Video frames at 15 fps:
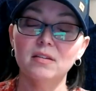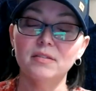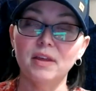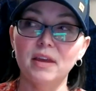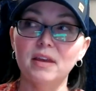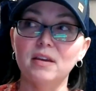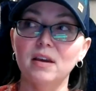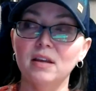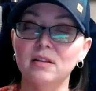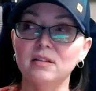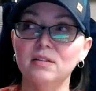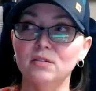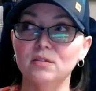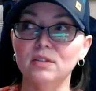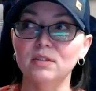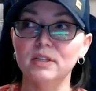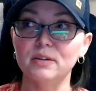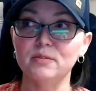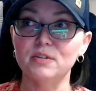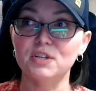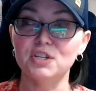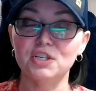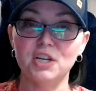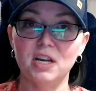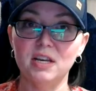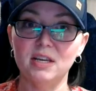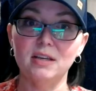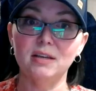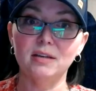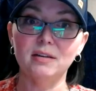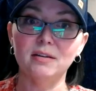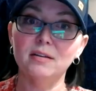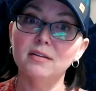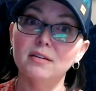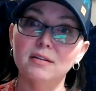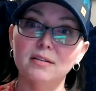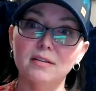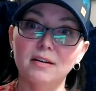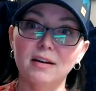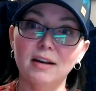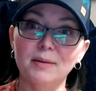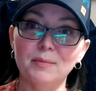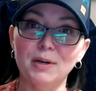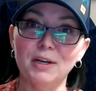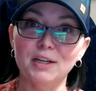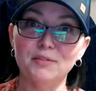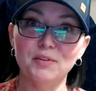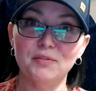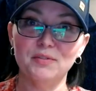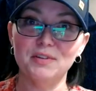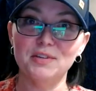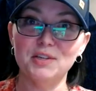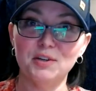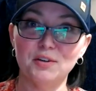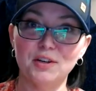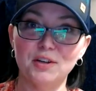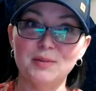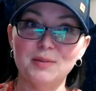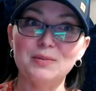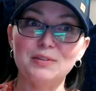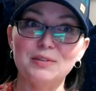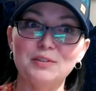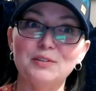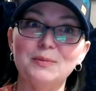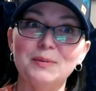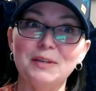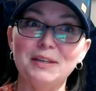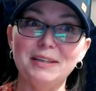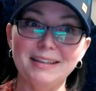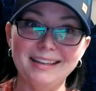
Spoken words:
Like, I literally was shaking. I might have even teared up a little bit.